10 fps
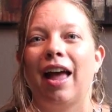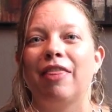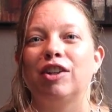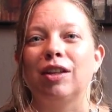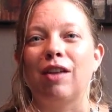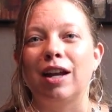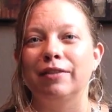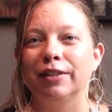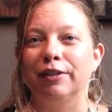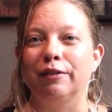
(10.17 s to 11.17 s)
There's a lot of
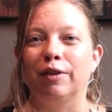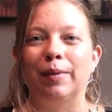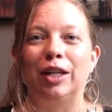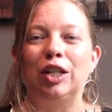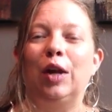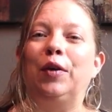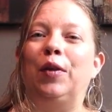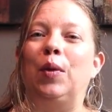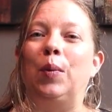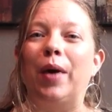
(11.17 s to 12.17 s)
different information out there
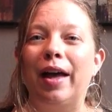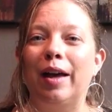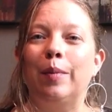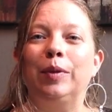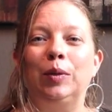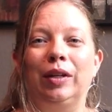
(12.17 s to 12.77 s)
on the web.